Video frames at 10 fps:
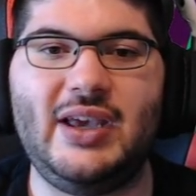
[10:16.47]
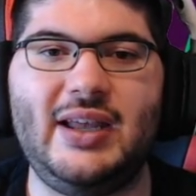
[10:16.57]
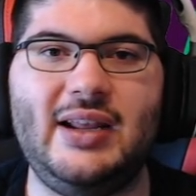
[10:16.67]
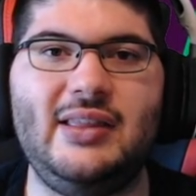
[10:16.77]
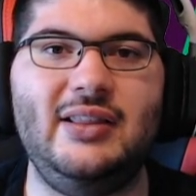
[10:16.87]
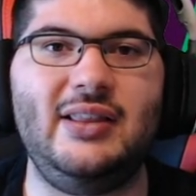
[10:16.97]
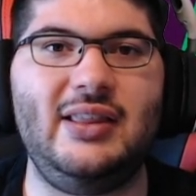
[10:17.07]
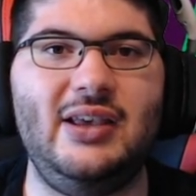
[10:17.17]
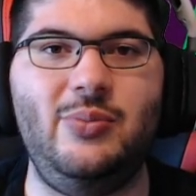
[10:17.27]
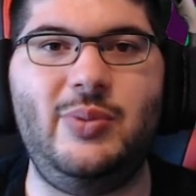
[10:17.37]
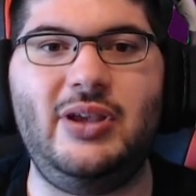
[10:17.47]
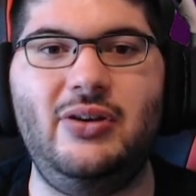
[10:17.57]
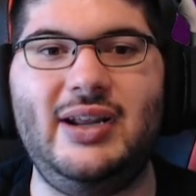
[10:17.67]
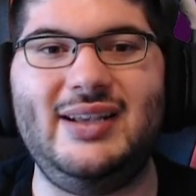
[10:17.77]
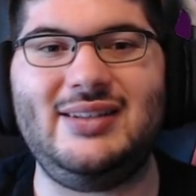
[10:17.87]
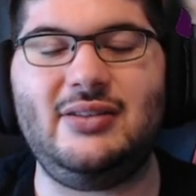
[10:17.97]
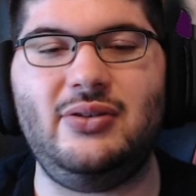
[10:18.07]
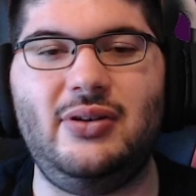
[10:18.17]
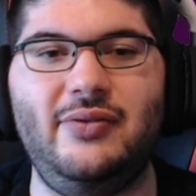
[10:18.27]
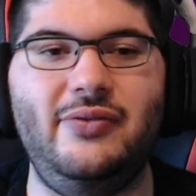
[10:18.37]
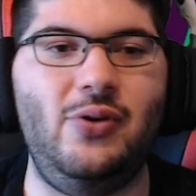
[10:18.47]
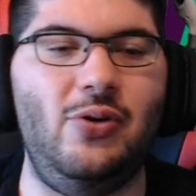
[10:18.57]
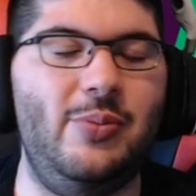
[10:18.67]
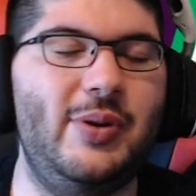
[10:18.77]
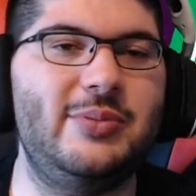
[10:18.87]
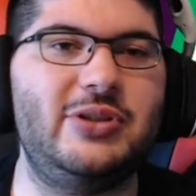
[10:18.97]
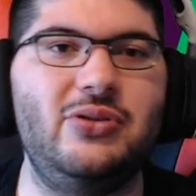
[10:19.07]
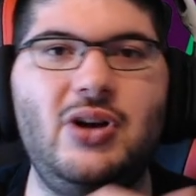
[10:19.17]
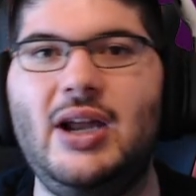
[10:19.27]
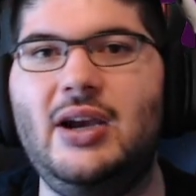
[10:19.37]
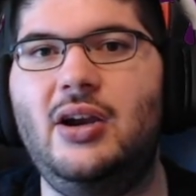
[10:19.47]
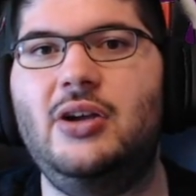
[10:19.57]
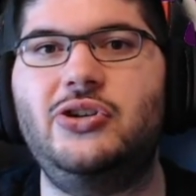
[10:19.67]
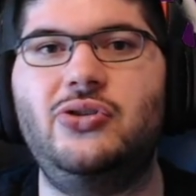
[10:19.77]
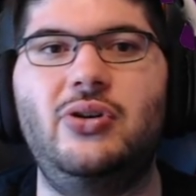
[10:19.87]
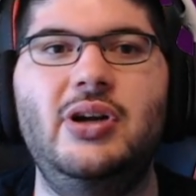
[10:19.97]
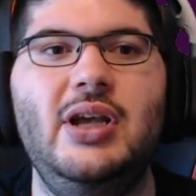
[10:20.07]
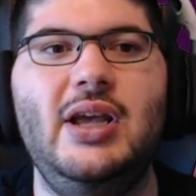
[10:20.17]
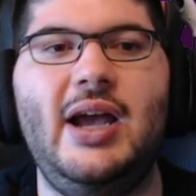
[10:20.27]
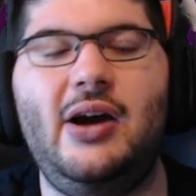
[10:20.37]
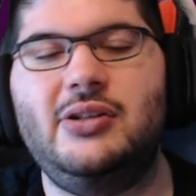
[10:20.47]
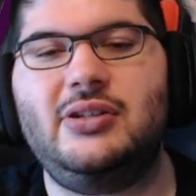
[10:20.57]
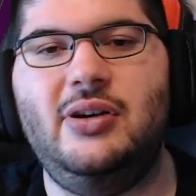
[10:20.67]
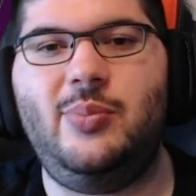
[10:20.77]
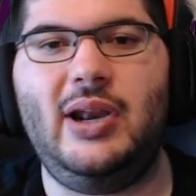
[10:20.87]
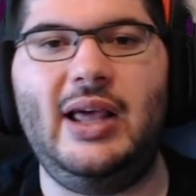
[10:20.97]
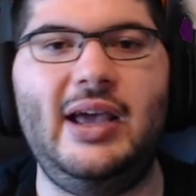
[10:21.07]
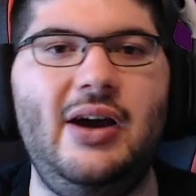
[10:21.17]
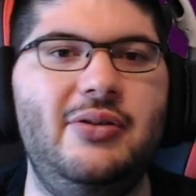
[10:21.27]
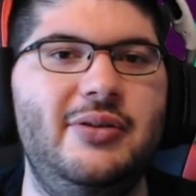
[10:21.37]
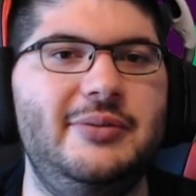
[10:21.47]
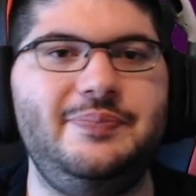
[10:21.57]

And I think that they could be good assets going forward, but I'm still kind of not sure how it's going to play out.